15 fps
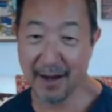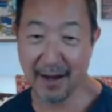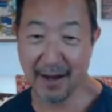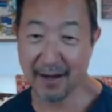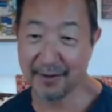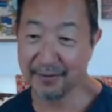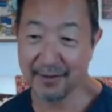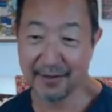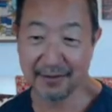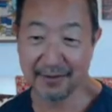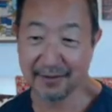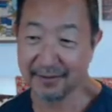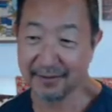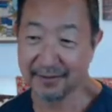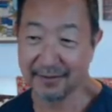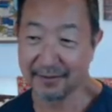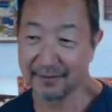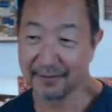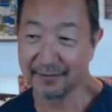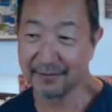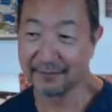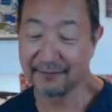I think
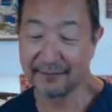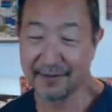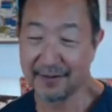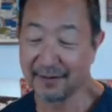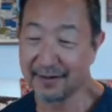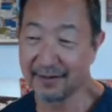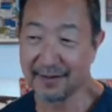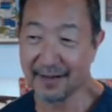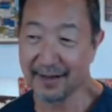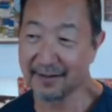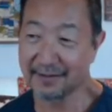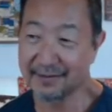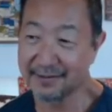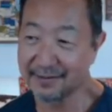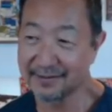the feeling that